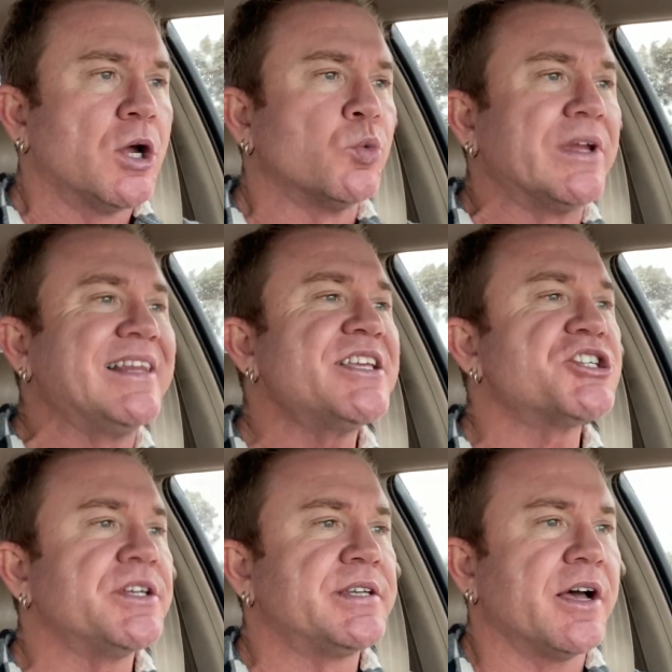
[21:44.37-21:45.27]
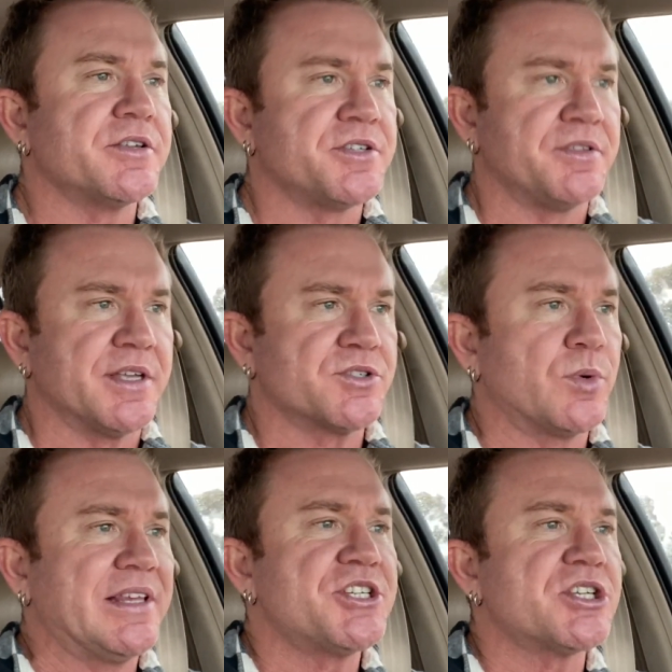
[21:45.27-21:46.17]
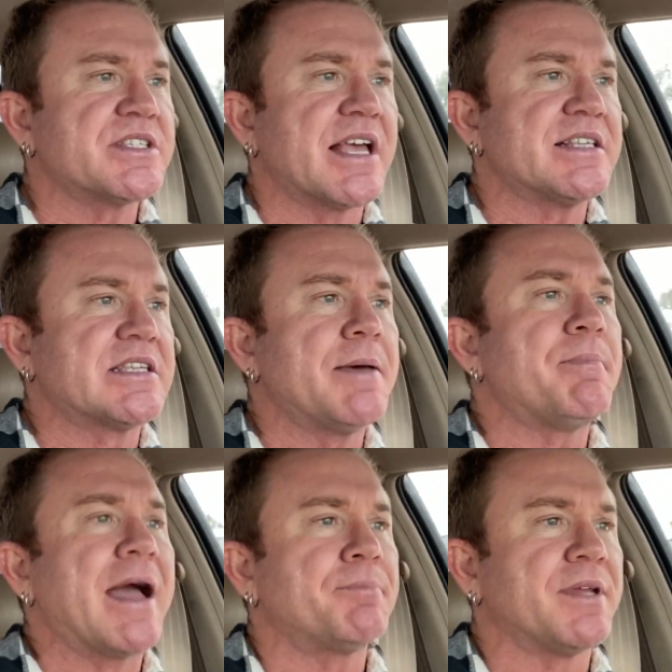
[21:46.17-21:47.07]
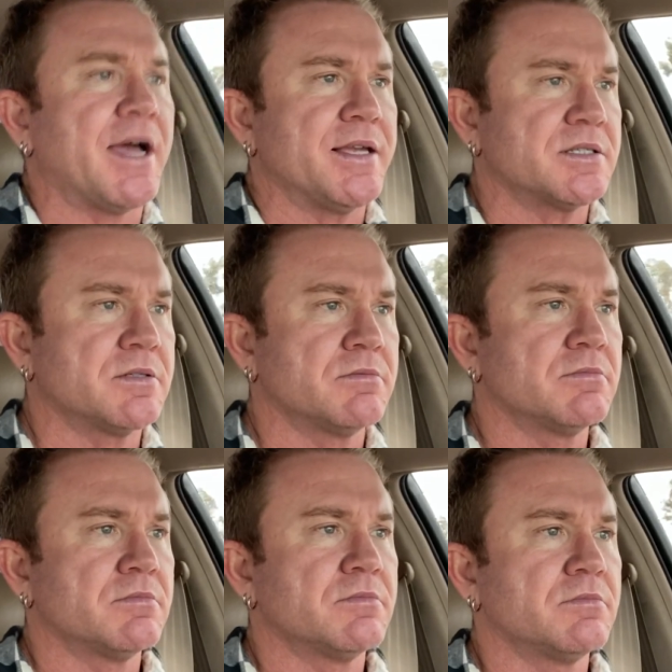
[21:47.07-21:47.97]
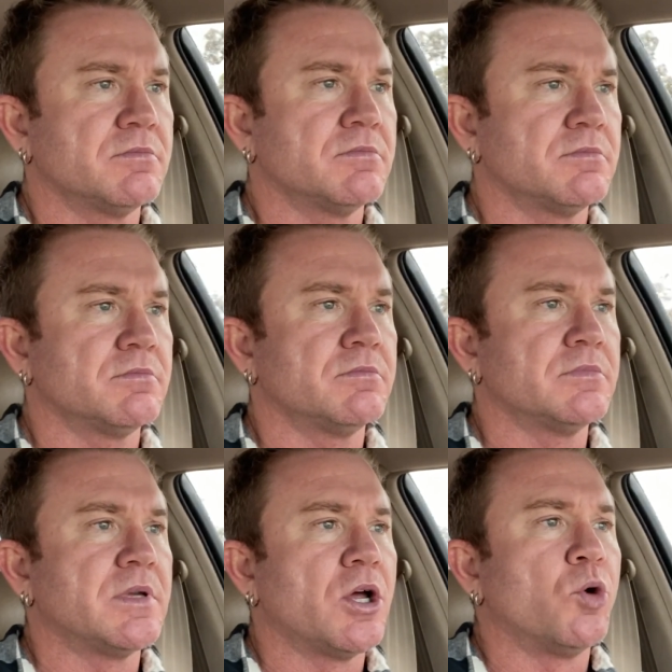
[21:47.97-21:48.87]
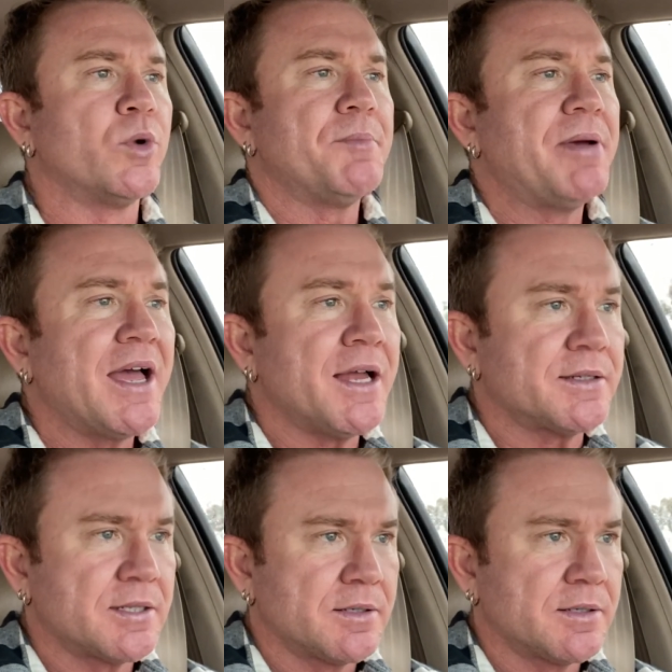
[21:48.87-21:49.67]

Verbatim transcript: Religion tells you this. Religion says, get baptized, repent,